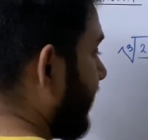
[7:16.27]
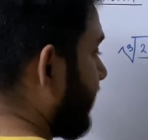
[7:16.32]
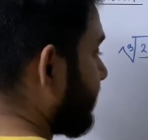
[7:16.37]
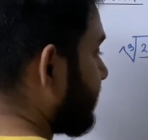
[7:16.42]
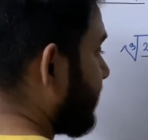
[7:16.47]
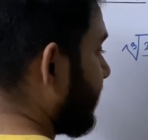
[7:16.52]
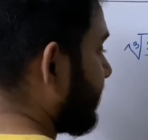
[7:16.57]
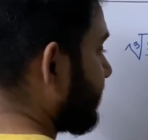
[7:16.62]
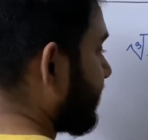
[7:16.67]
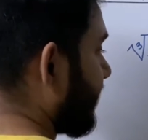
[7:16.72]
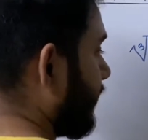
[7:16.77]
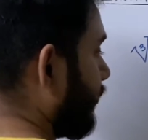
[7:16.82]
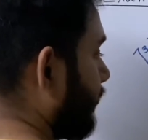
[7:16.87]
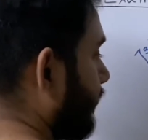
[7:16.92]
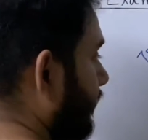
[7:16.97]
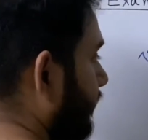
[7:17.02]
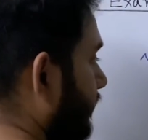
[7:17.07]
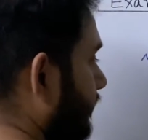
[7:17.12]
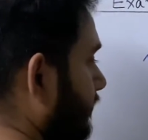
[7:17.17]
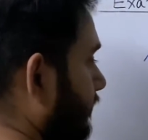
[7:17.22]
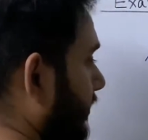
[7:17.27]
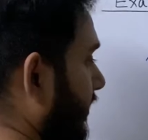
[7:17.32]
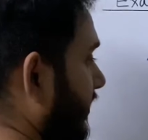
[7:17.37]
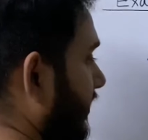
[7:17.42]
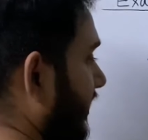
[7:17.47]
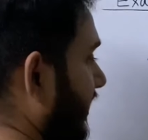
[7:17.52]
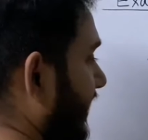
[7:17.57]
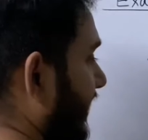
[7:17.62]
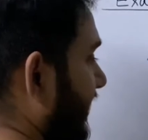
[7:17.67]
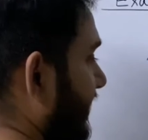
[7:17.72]
6 cube, but
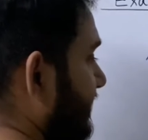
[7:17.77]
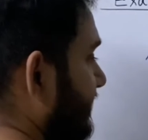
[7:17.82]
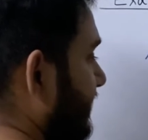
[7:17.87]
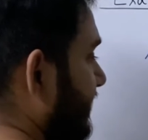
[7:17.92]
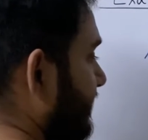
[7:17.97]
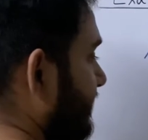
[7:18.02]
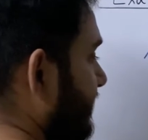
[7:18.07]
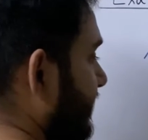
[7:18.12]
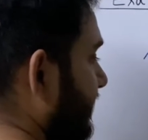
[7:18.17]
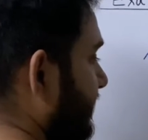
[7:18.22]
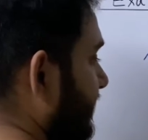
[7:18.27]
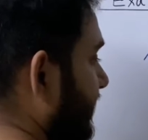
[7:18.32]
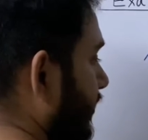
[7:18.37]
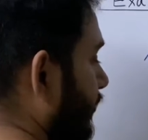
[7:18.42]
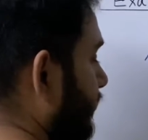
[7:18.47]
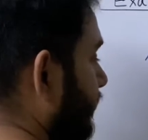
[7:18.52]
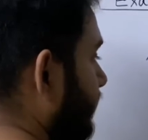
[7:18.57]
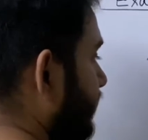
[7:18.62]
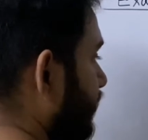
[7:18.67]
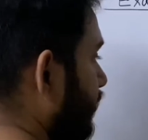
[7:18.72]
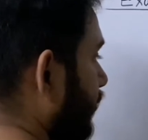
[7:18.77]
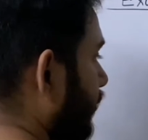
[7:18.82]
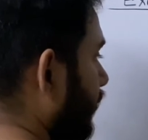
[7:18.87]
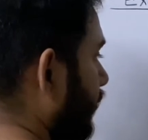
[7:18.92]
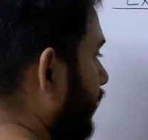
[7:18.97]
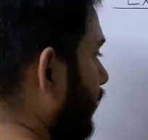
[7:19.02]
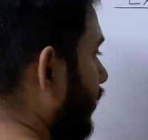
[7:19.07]
less than 6 cube. So